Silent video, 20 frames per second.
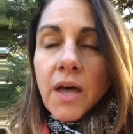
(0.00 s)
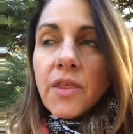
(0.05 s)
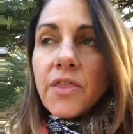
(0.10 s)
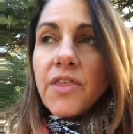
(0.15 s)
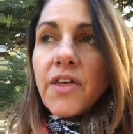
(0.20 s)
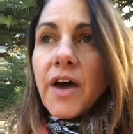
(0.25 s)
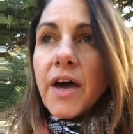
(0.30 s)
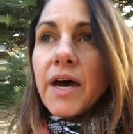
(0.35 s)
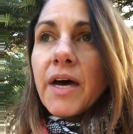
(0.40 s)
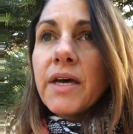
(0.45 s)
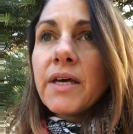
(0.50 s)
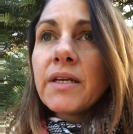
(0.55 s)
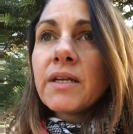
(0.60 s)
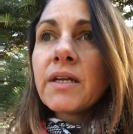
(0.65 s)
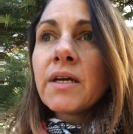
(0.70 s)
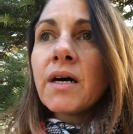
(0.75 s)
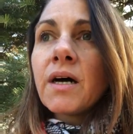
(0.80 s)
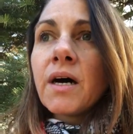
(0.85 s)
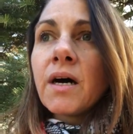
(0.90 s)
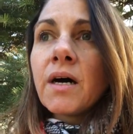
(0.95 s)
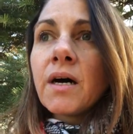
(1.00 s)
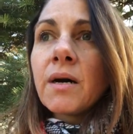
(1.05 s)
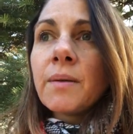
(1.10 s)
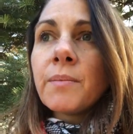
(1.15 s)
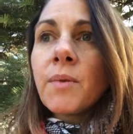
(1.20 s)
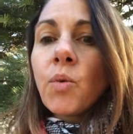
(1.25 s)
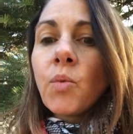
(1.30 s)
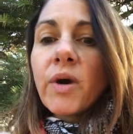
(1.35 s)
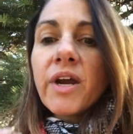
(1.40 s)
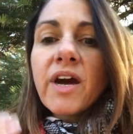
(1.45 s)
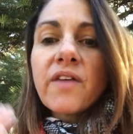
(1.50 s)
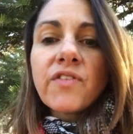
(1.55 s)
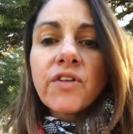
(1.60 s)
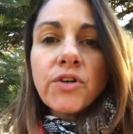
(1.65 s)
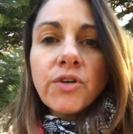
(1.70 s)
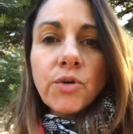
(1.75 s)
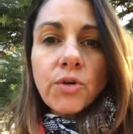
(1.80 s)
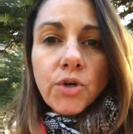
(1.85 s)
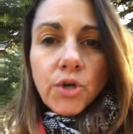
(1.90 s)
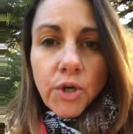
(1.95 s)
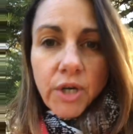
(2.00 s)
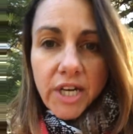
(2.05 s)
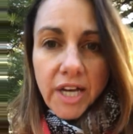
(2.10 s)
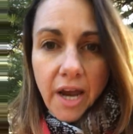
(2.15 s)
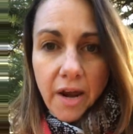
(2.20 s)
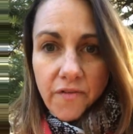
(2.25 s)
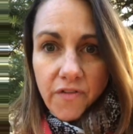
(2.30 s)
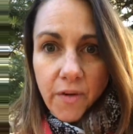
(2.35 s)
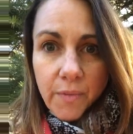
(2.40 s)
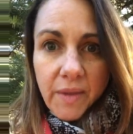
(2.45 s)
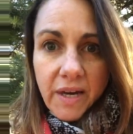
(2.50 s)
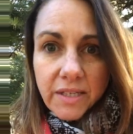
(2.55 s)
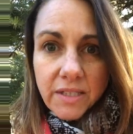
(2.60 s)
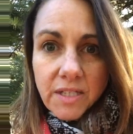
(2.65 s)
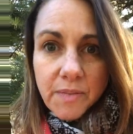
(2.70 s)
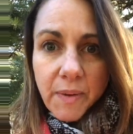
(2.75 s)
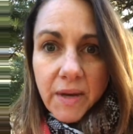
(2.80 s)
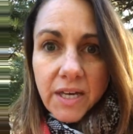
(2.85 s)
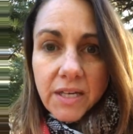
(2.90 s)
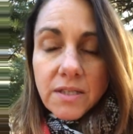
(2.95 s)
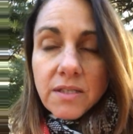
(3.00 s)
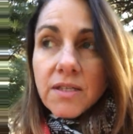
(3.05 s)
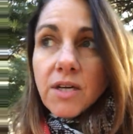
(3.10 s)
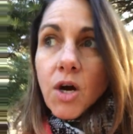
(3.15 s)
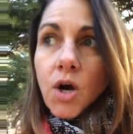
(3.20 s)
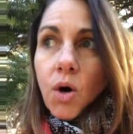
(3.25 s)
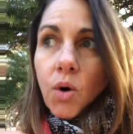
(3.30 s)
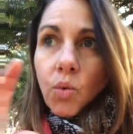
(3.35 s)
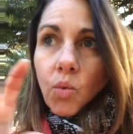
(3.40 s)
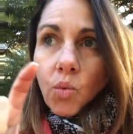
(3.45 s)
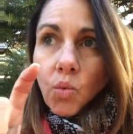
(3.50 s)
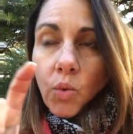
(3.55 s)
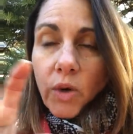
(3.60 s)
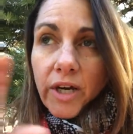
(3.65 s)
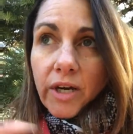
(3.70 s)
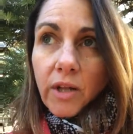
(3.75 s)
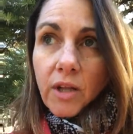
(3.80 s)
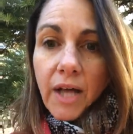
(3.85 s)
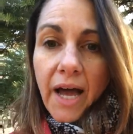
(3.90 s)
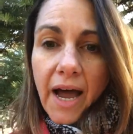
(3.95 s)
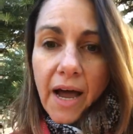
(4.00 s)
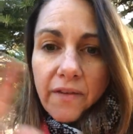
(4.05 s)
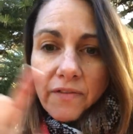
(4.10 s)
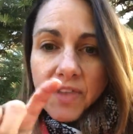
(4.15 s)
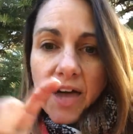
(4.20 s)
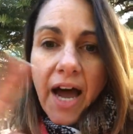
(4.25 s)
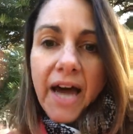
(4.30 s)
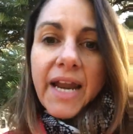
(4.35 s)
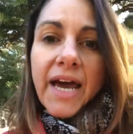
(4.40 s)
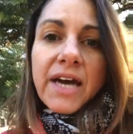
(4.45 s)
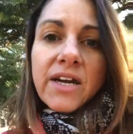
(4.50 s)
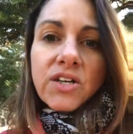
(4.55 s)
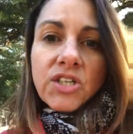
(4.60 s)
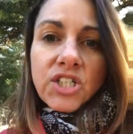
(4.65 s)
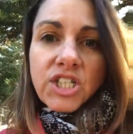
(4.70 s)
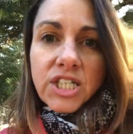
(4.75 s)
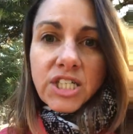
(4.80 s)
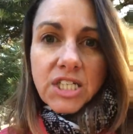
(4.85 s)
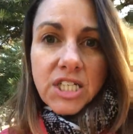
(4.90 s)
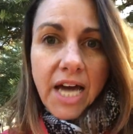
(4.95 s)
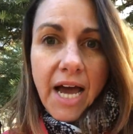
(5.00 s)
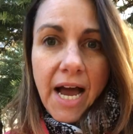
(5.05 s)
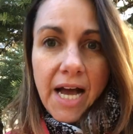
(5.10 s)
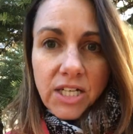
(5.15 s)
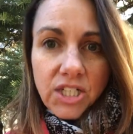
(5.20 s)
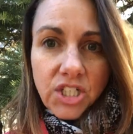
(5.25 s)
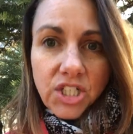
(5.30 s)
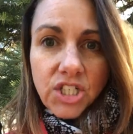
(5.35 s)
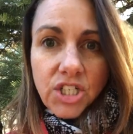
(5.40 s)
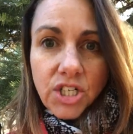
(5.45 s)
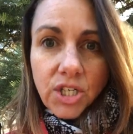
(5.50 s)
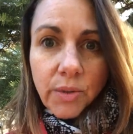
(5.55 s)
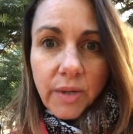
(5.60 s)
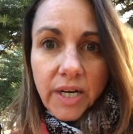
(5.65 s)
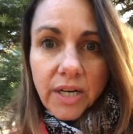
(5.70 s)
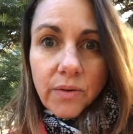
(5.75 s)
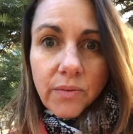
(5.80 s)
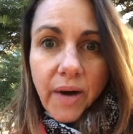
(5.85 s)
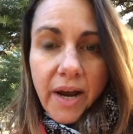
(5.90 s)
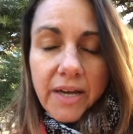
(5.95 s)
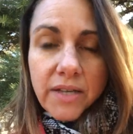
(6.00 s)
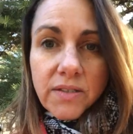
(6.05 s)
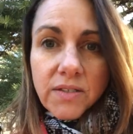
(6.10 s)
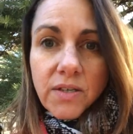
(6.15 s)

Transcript: then um, whatever you create from that space will have that energy attached to it, right?